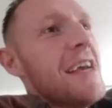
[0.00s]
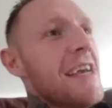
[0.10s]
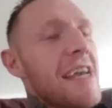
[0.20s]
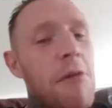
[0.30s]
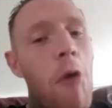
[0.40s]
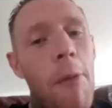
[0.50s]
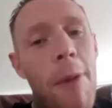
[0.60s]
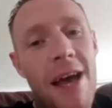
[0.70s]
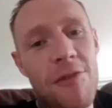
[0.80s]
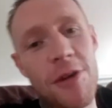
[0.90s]
he walked
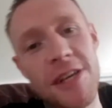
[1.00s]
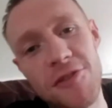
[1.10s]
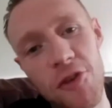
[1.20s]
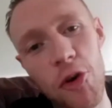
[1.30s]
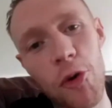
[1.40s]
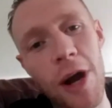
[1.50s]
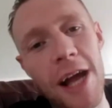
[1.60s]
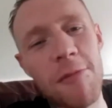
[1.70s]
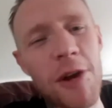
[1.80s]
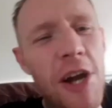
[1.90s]
past with his crew,
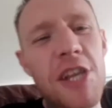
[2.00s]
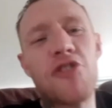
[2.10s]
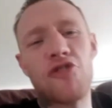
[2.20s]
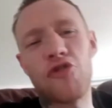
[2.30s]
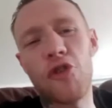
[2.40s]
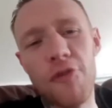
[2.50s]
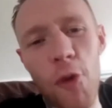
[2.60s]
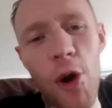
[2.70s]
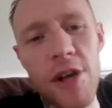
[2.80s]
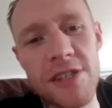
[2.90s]
and we kind of just threw a
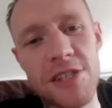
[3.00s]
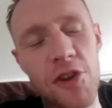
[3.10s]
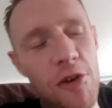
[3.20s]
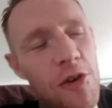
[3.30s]
few eyes at each other.